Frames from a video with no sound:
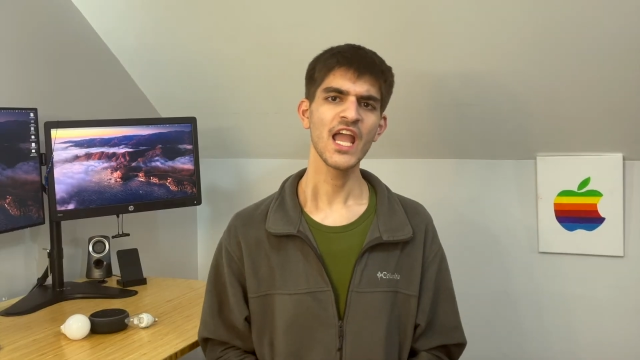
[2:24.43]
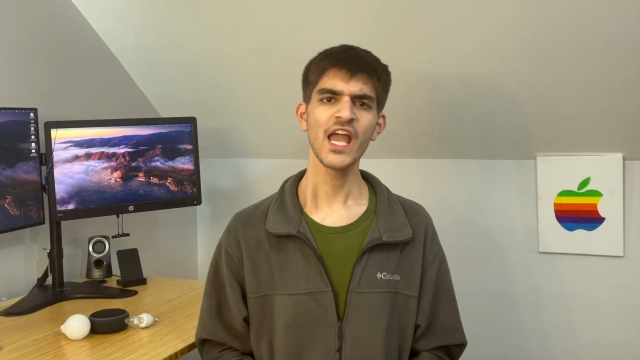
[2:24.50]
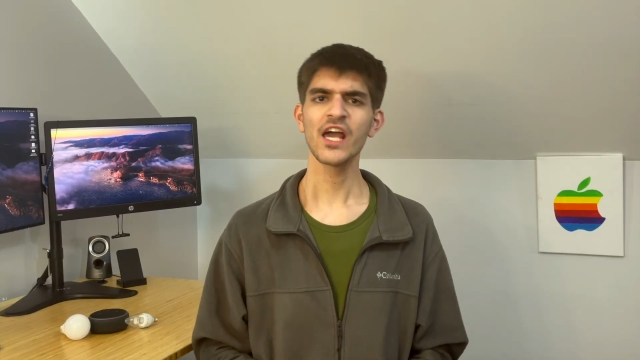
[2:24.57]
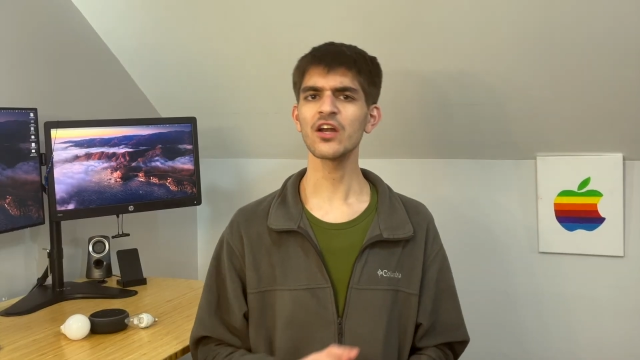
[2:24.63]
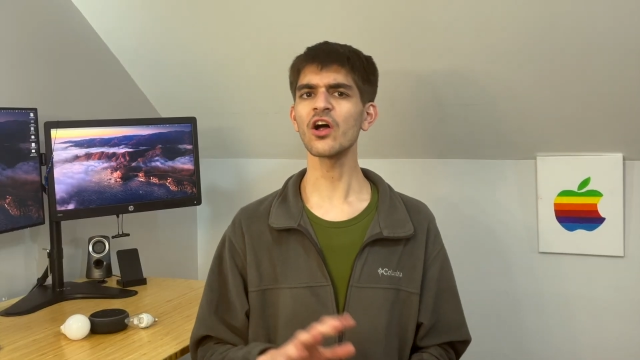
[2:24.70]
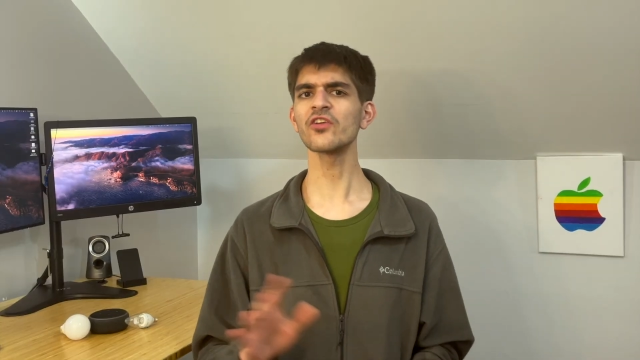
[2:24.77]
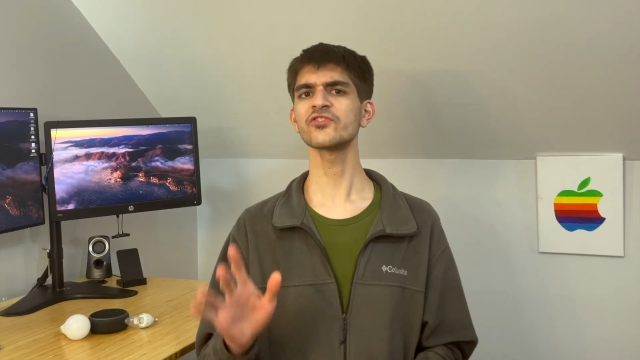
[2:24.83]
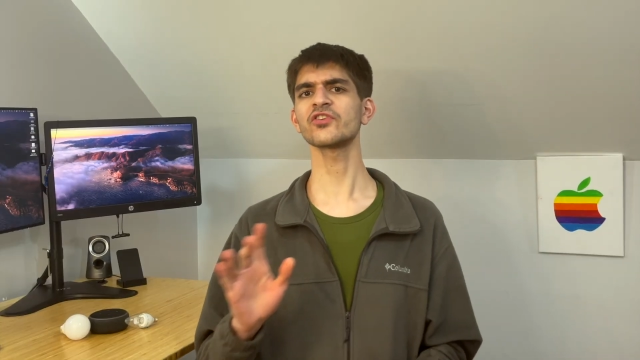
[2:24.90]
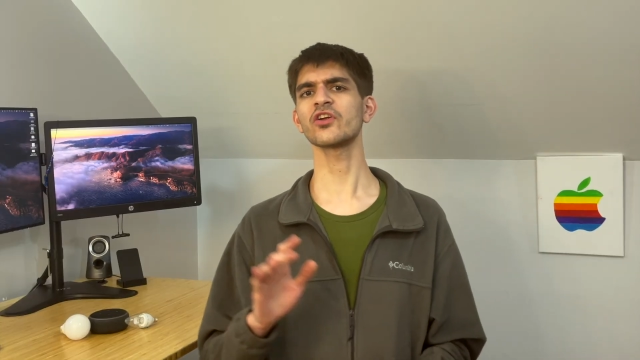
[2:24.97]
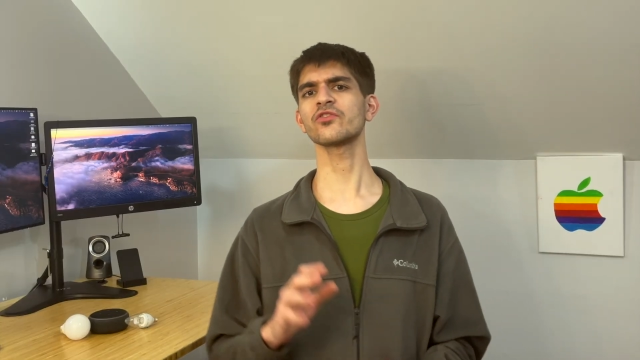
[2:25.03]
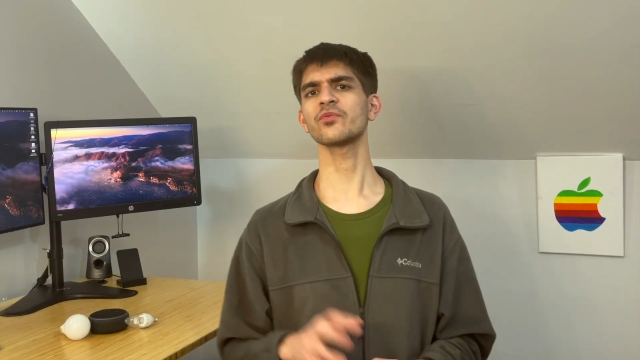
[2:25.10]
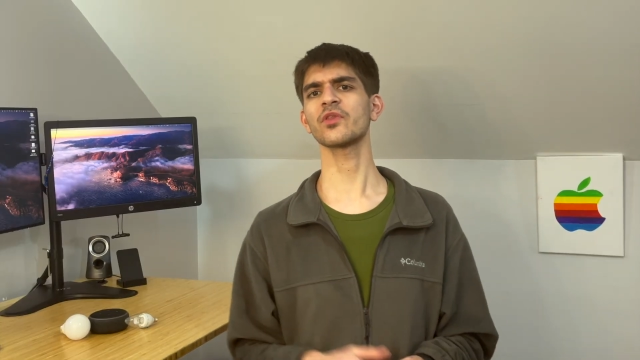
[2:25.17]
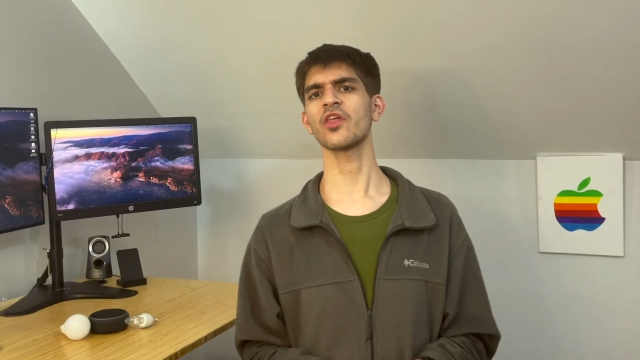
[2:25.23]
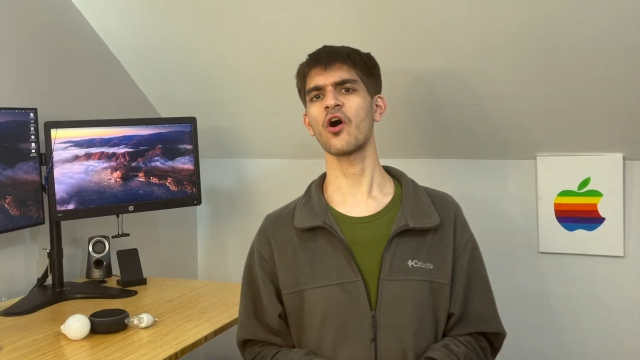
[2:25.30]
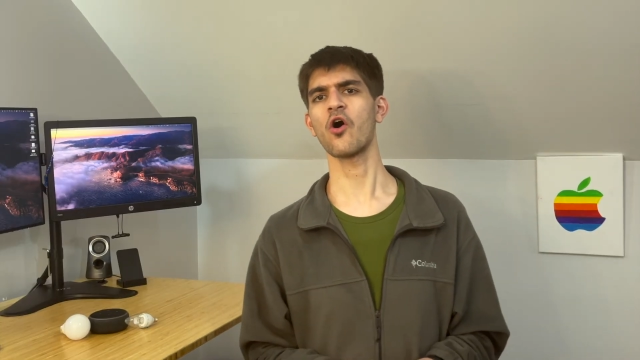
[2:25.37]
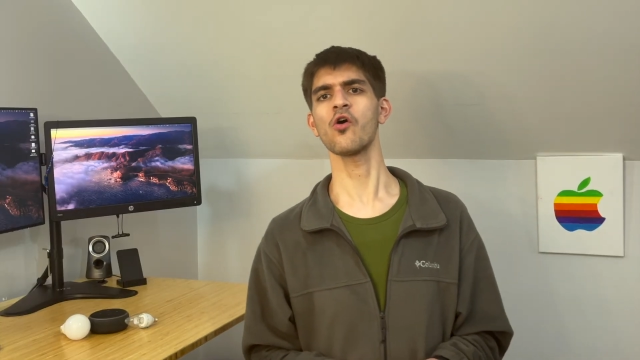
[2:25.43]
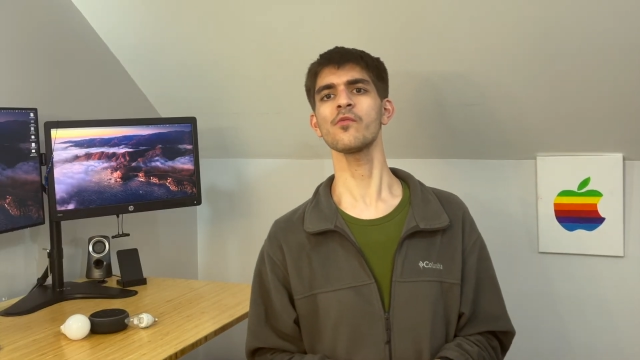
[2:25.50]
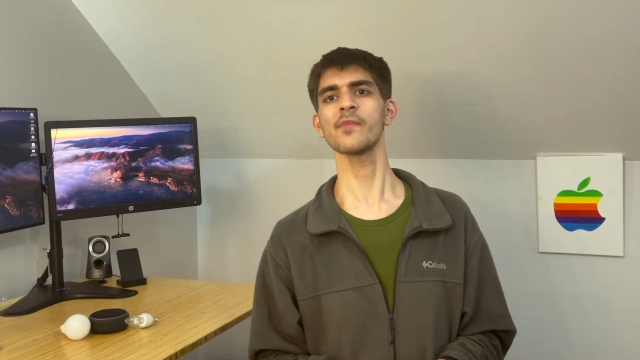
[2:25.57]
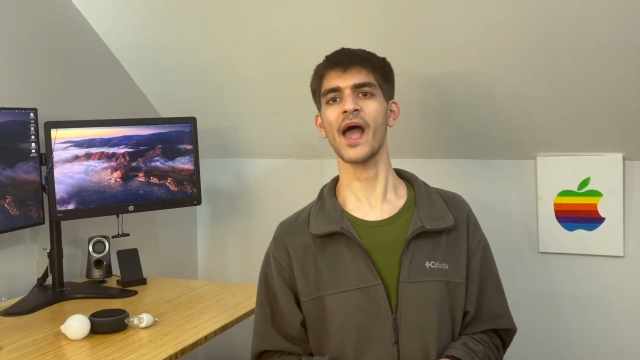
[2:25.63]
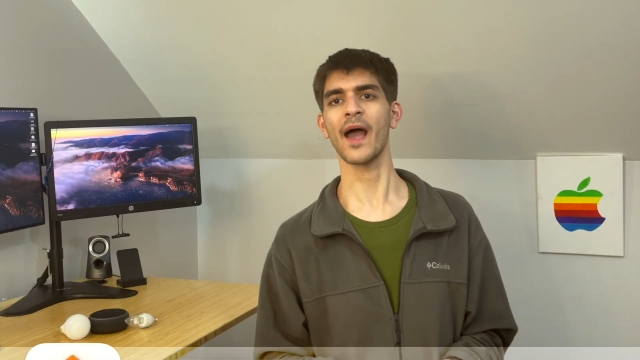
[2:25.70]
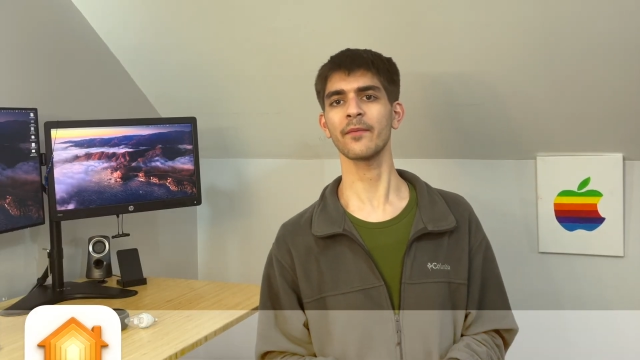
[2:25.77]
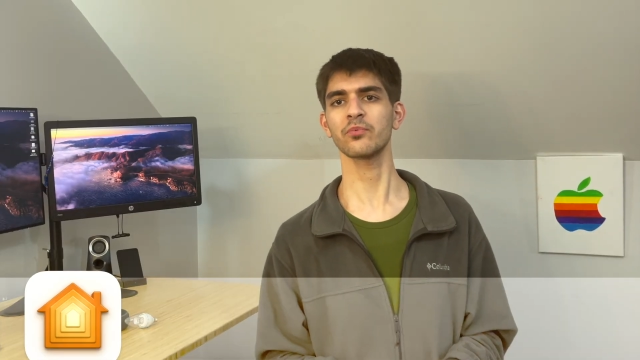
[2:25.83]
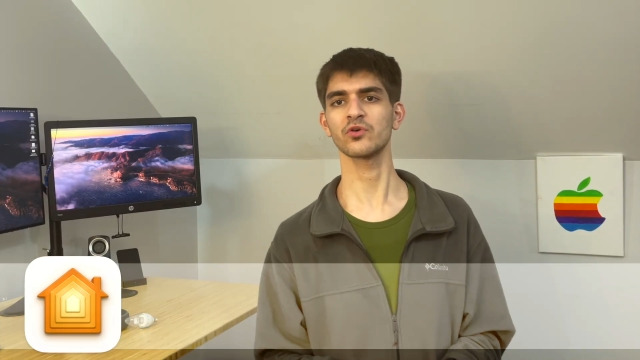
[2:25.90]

It all starts with the Home app,